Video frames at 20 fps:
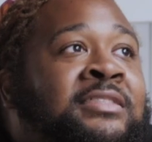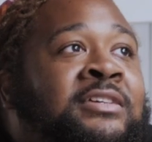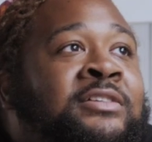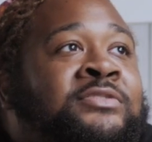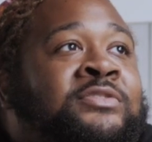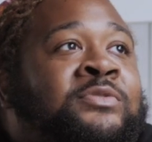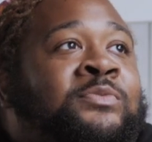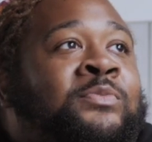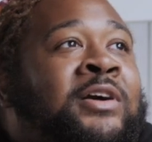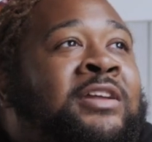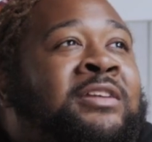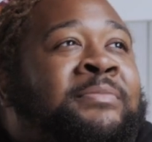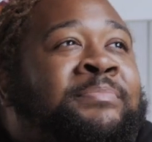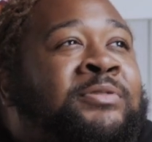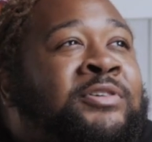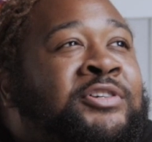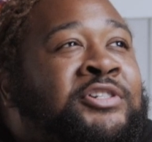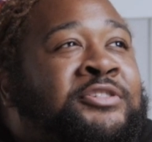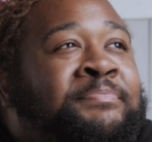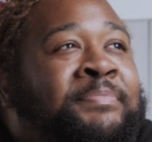there's a way to
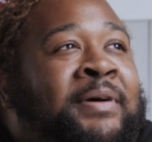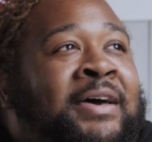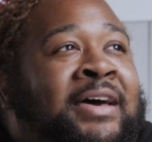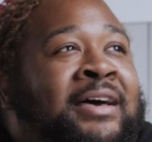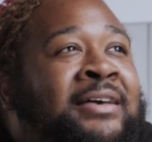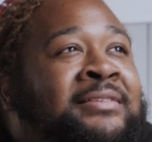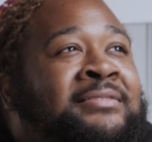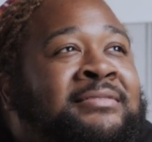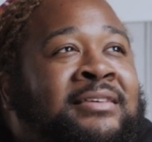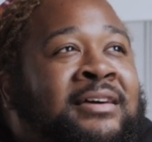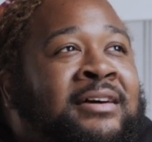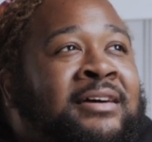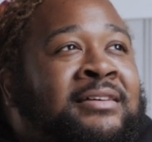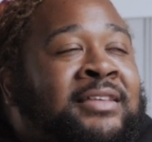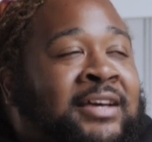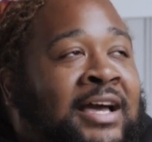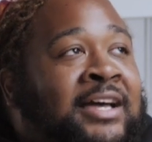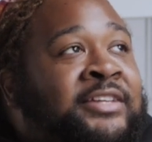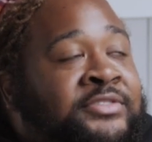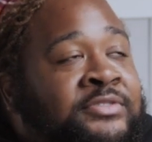push past that.
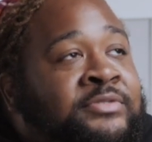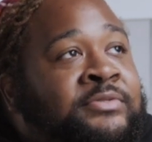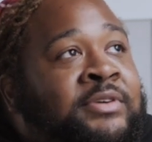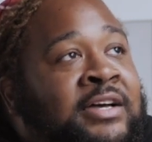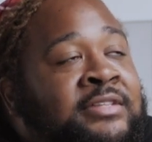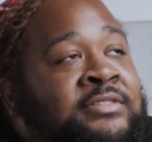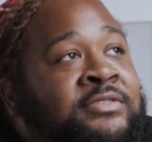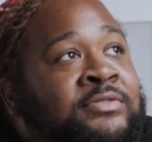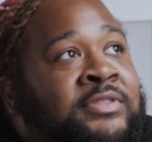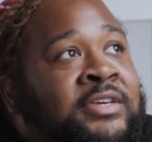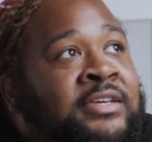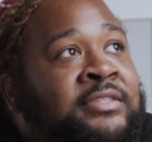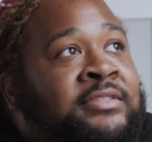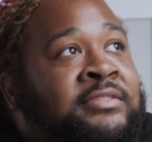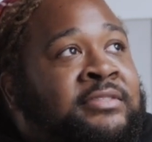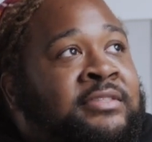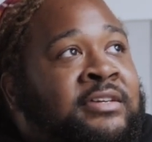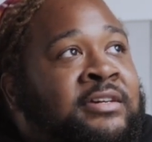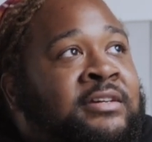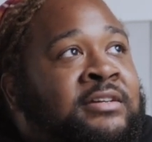Like I do think
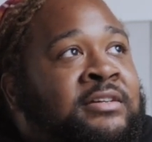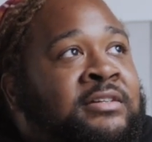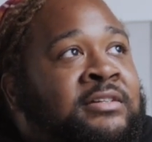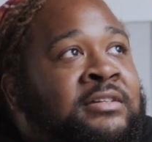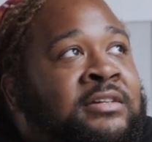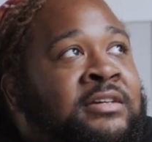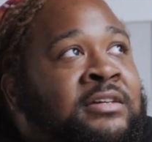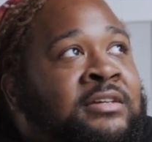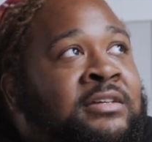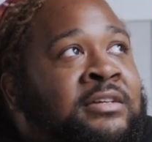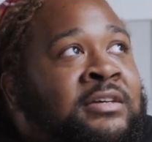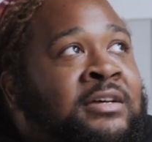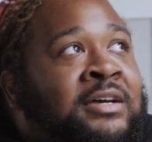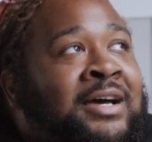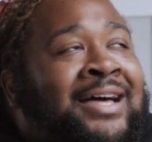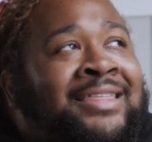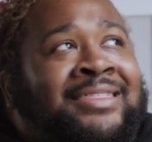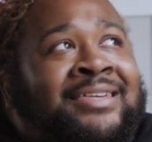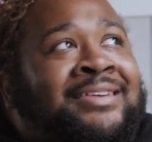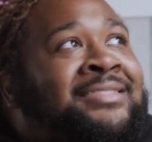that
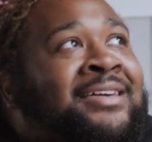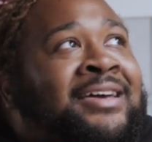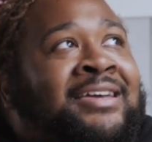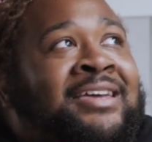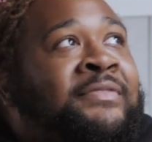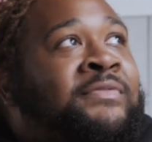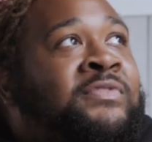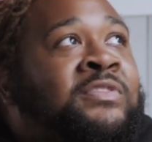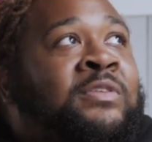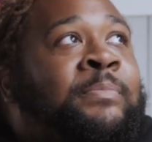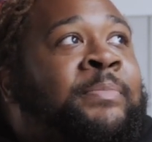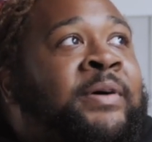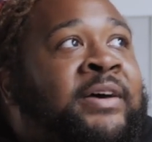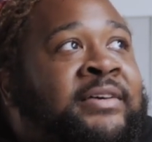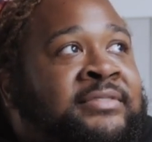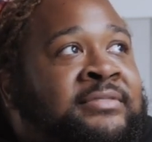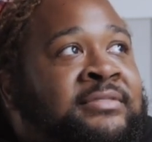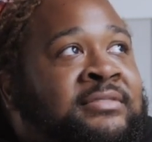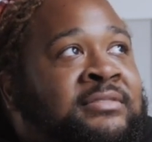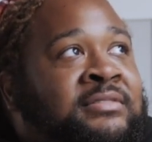I think that even the
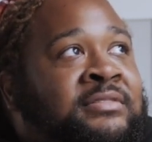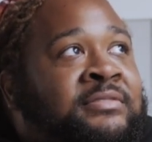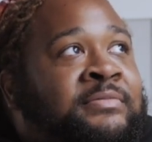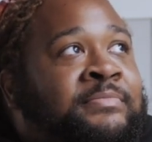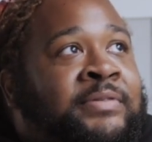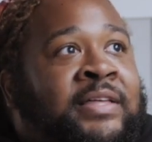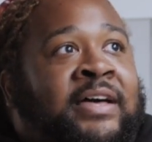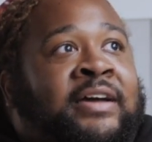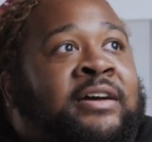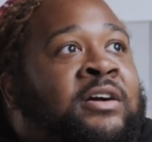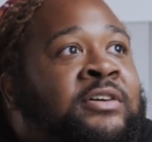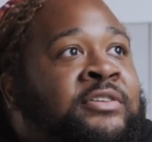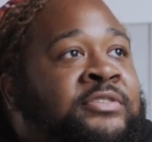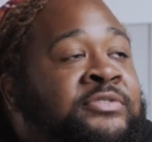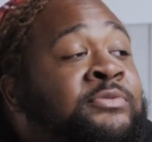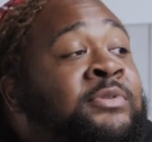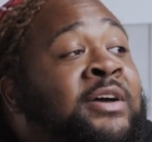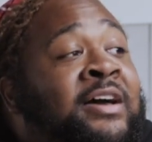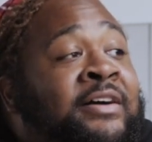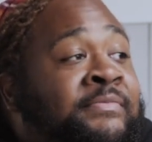best black artists
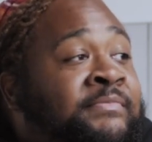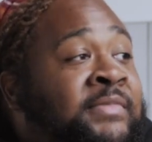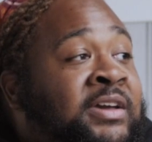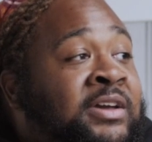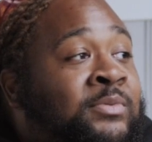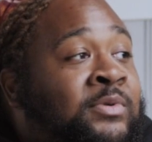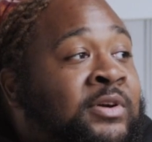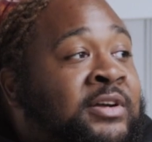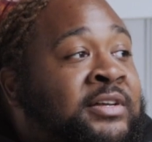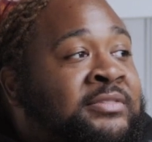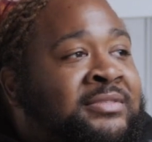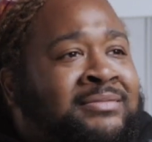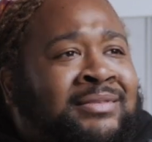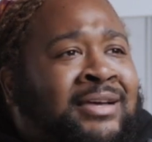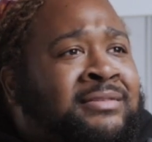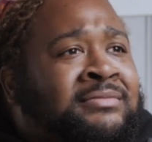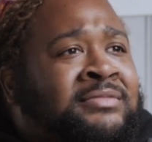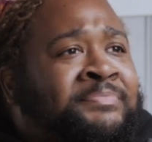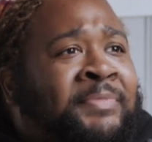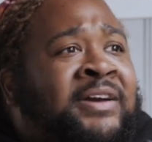who have made work,
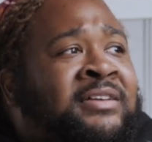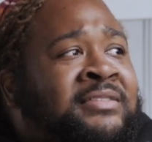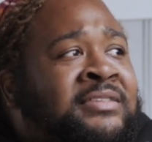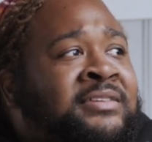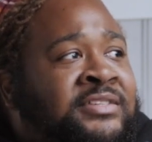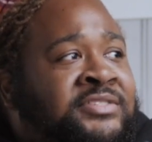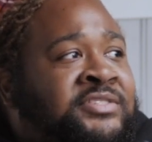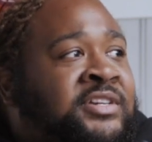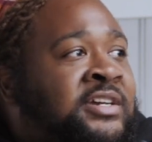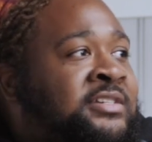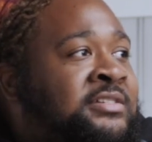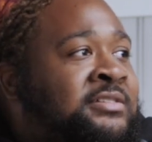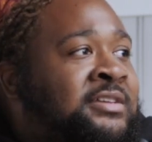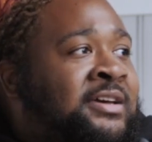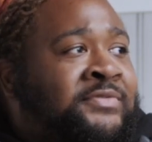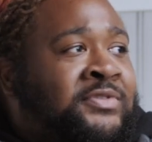like Spike Lee is jaded. Have